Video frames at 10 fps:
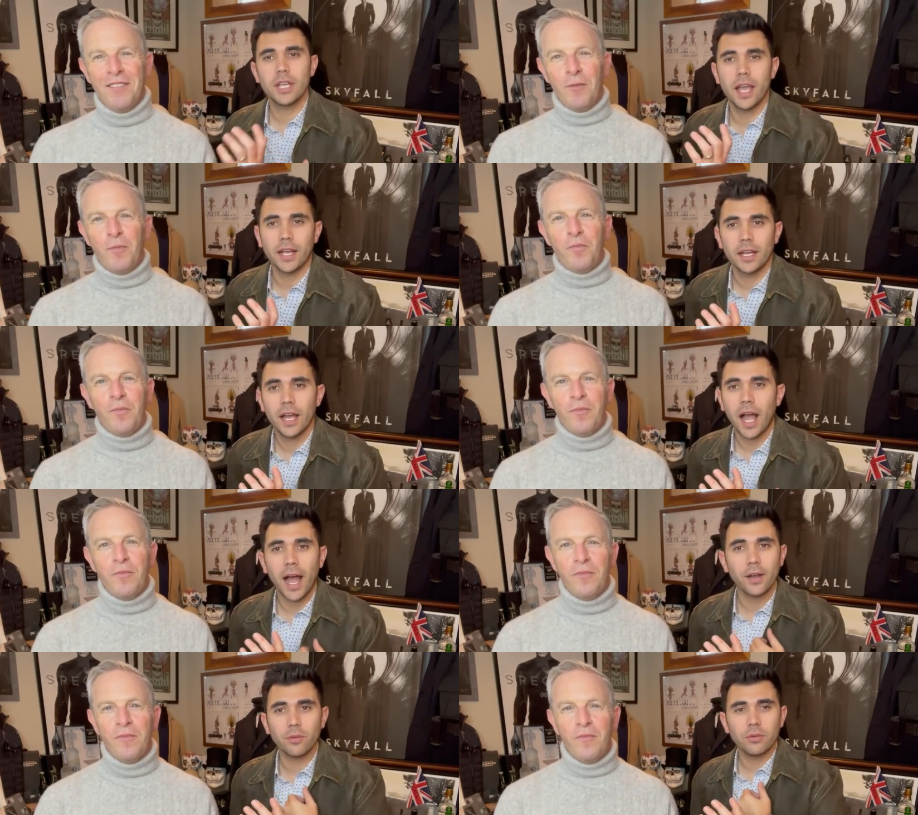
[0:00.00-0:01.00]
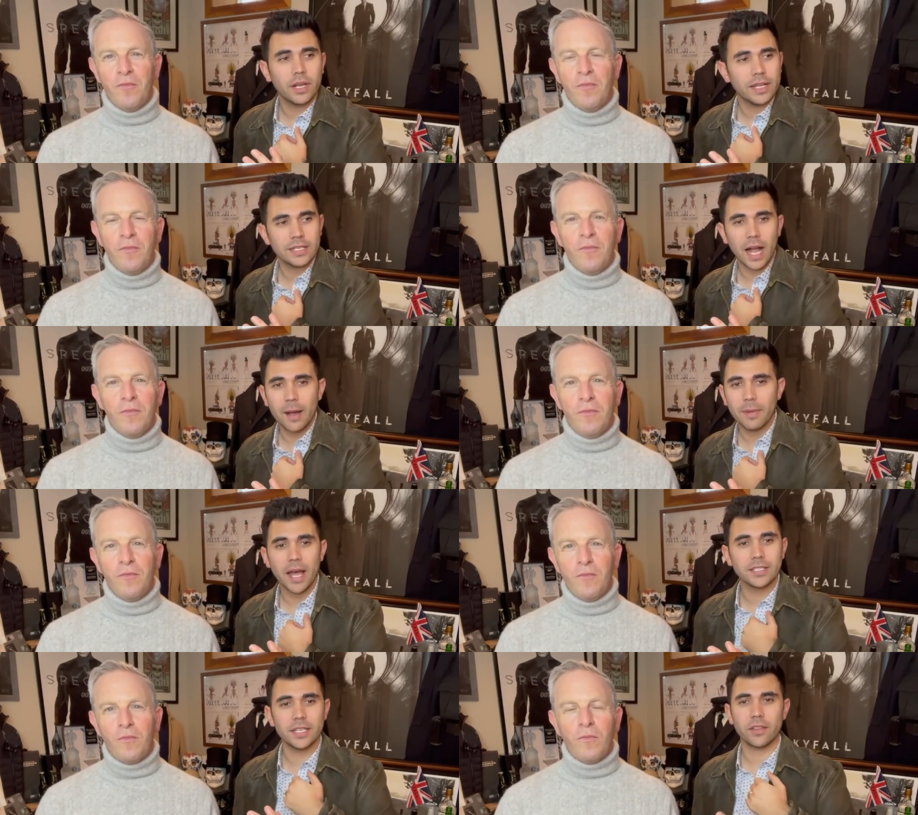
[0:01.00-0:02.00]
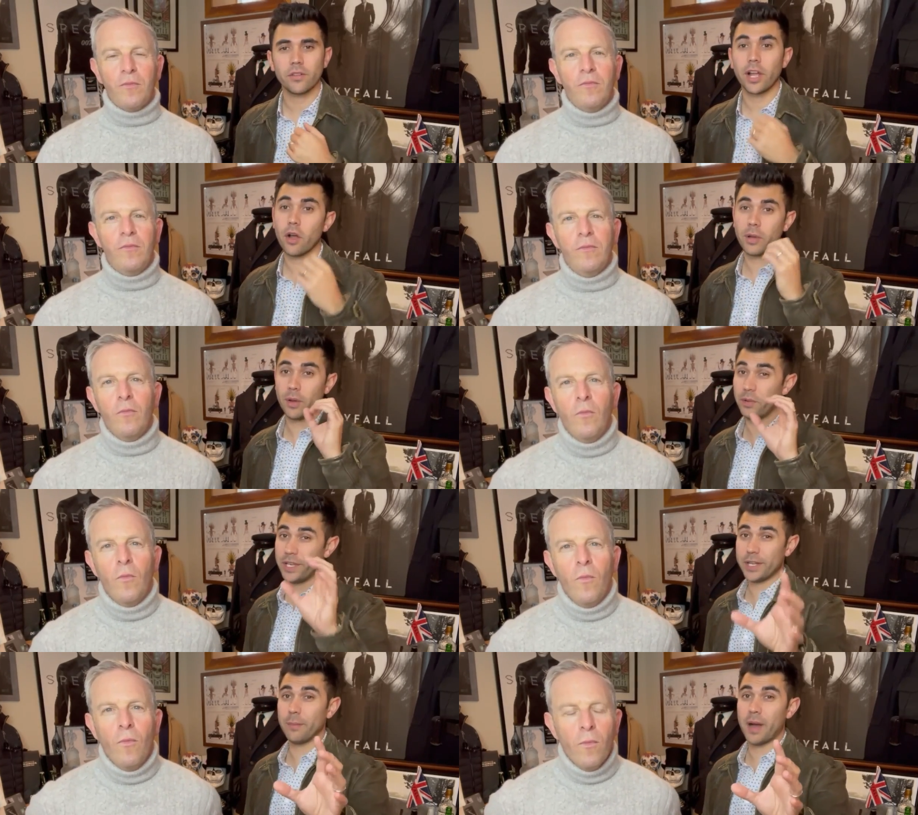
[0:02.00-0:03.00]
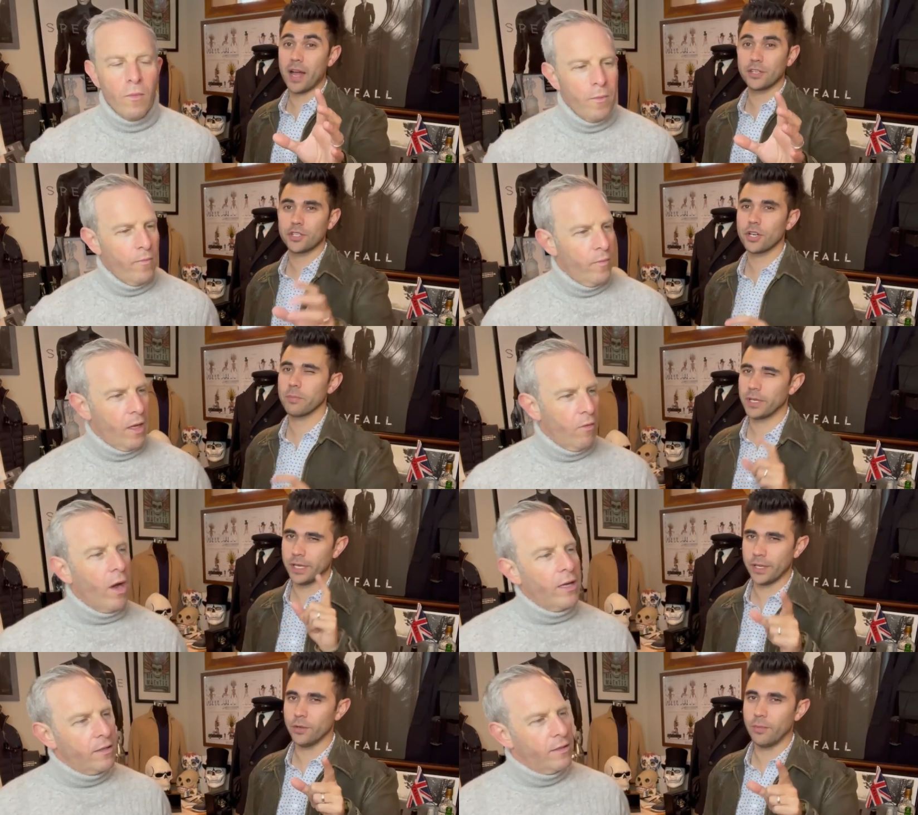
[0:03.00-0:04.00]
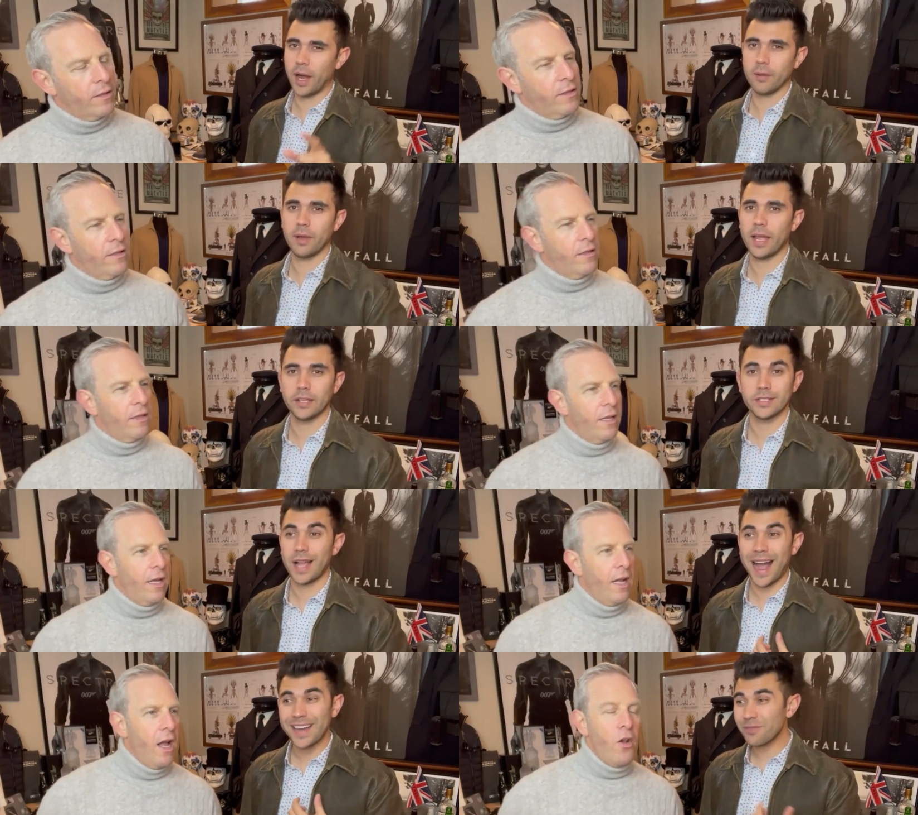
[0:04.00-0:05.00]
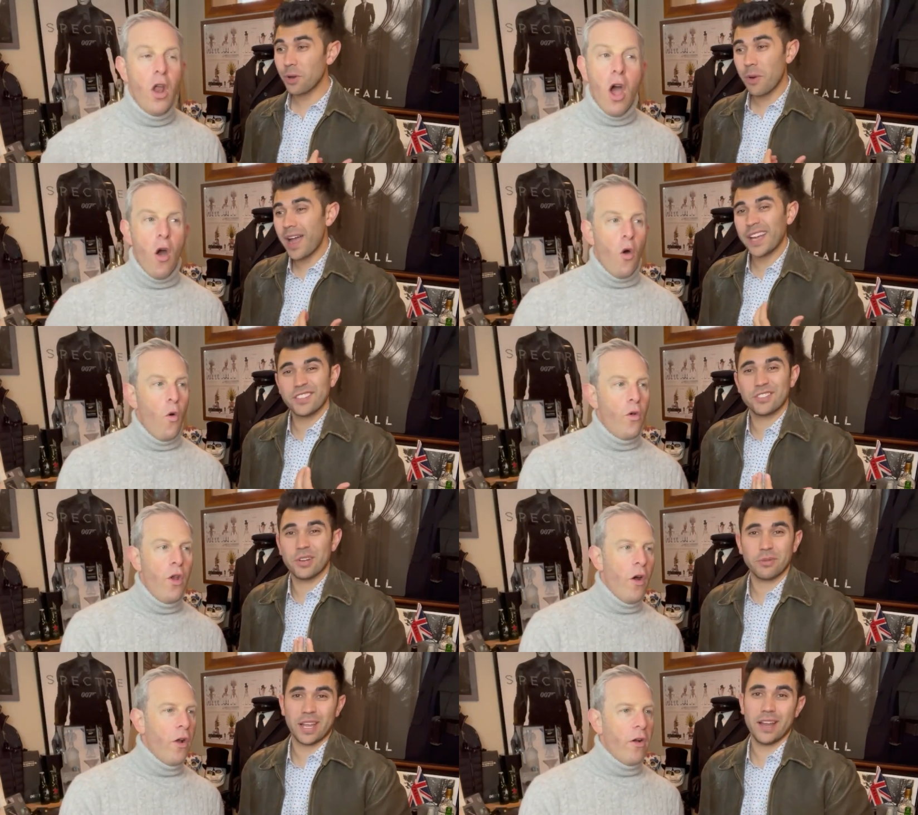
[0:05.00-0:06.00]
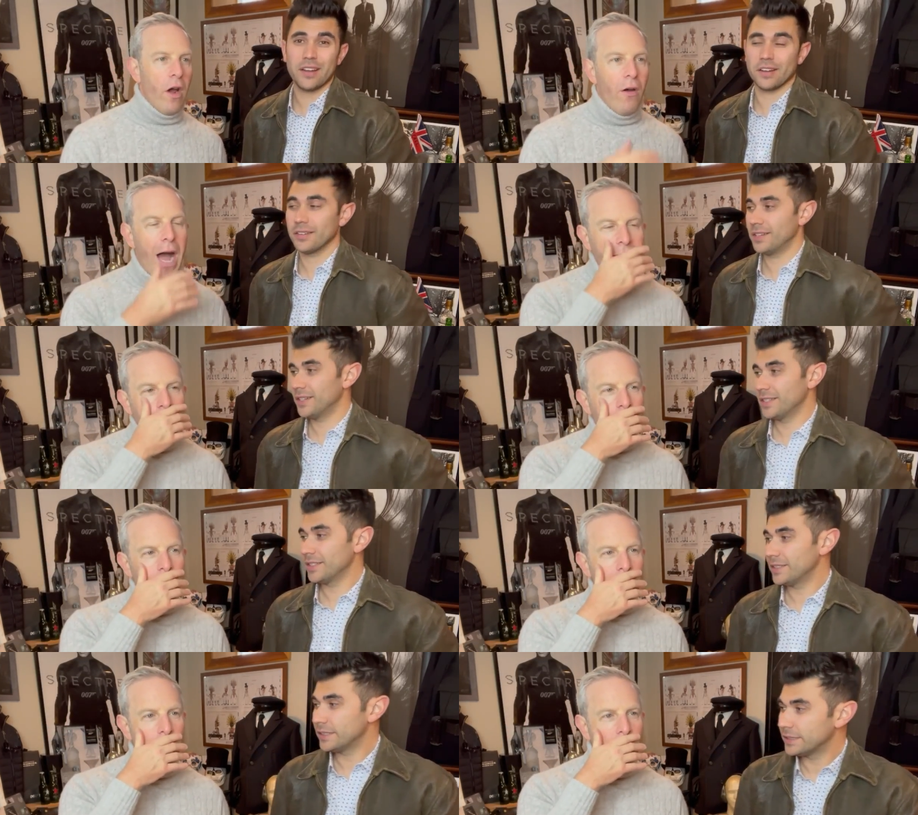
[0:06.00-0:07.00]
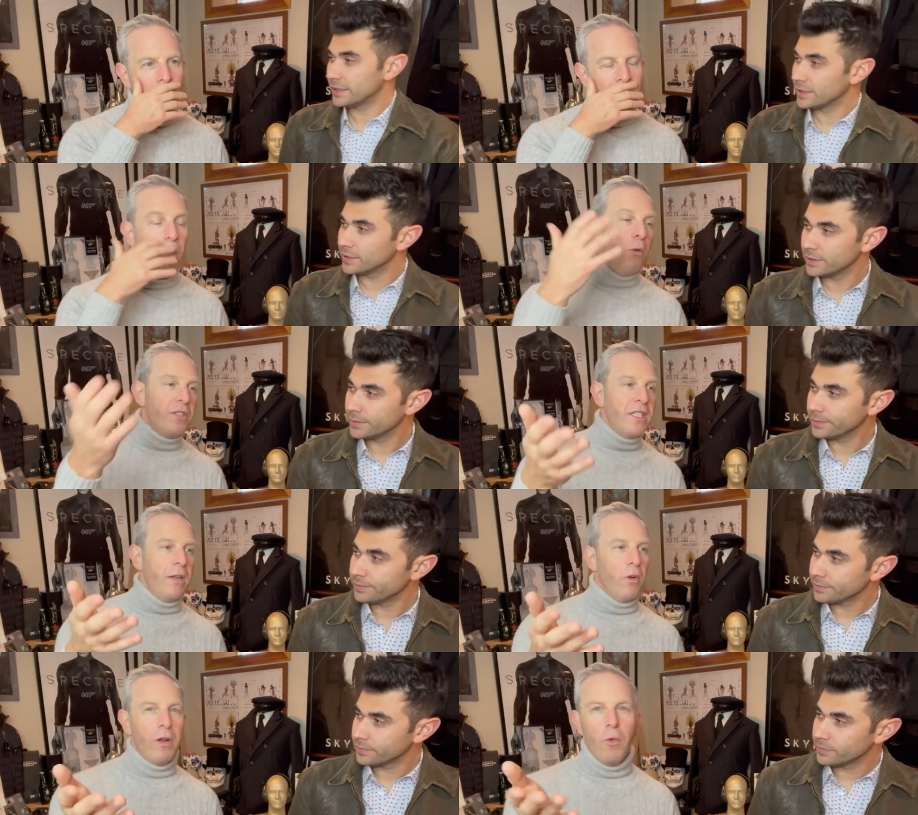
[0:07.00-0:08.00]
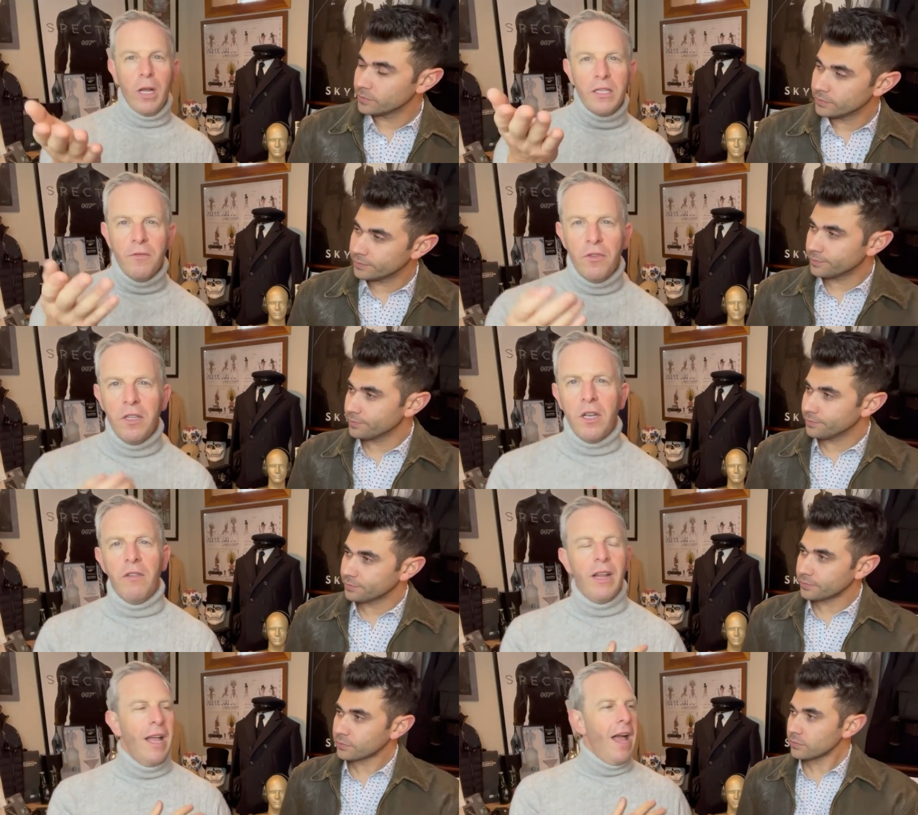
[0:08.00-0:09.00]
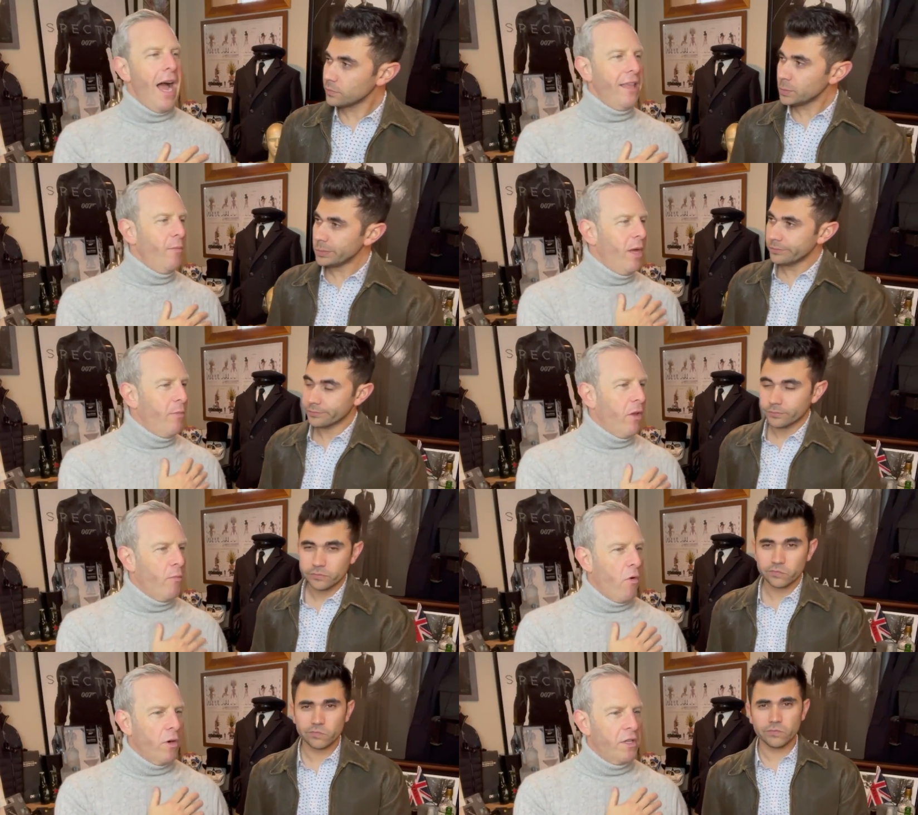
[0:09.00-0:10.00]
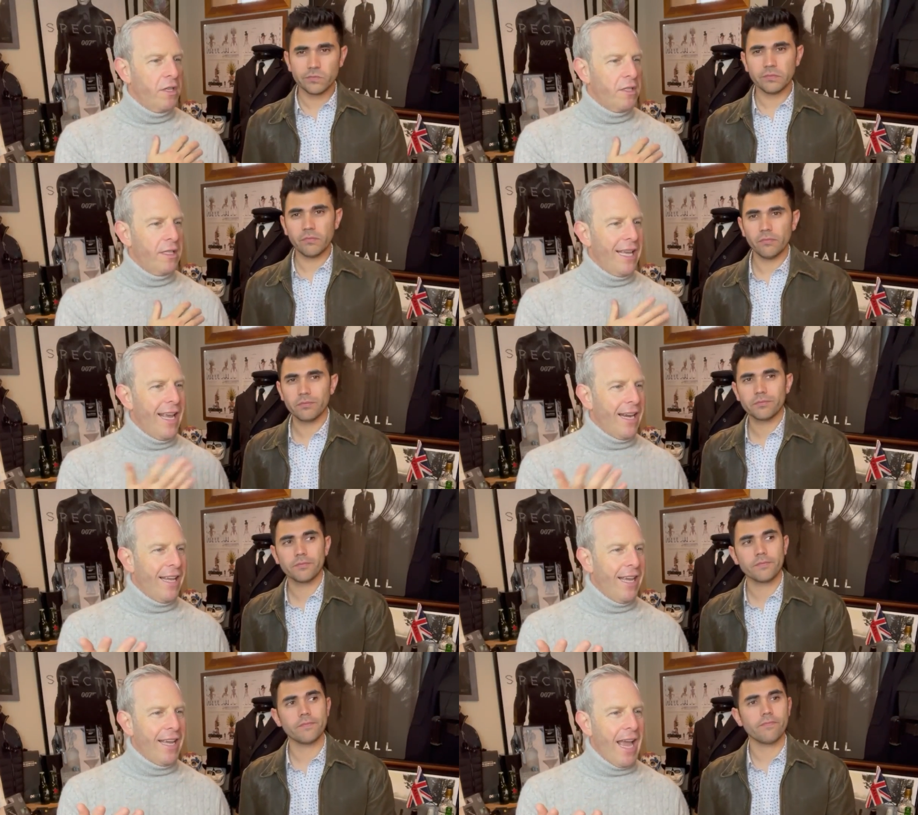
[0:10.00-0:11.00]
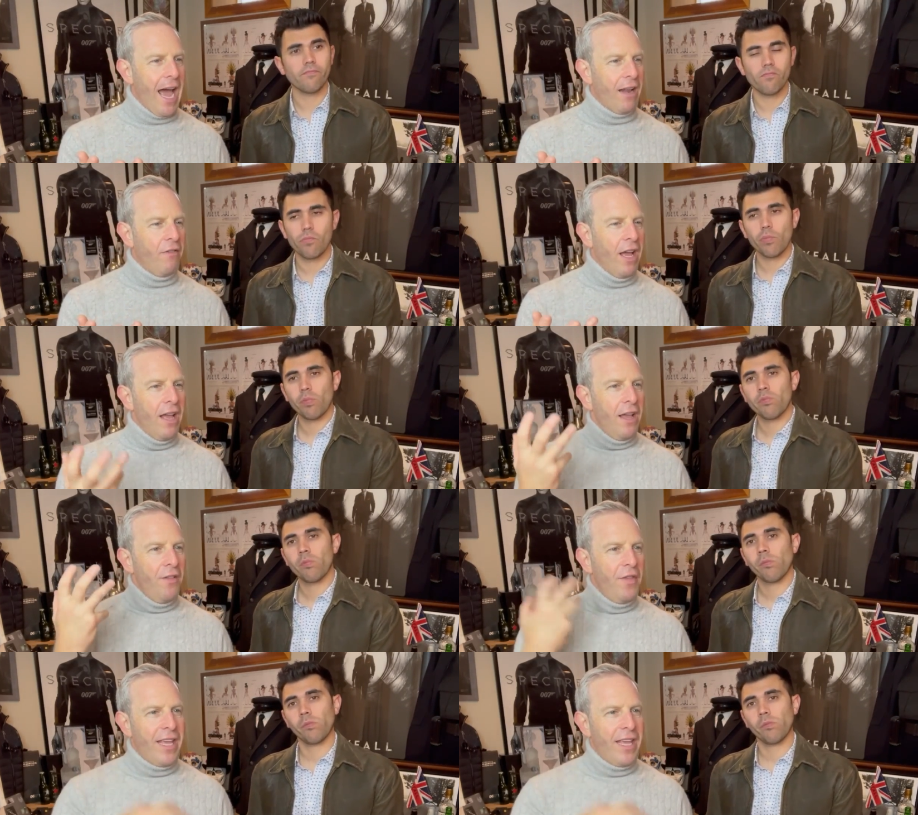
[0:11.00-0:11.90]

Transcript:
Speaker 1: saying, I don't. It's. I'm not they there like, okay, well, he did a Bond shirt, but right. did he do Bond pants? I don't know. No, don't no, no,
Speaker 2: no. I think people are more. Well, we'll see. We'll we'll get some footage of it. I think people are more just. They get a kick out of they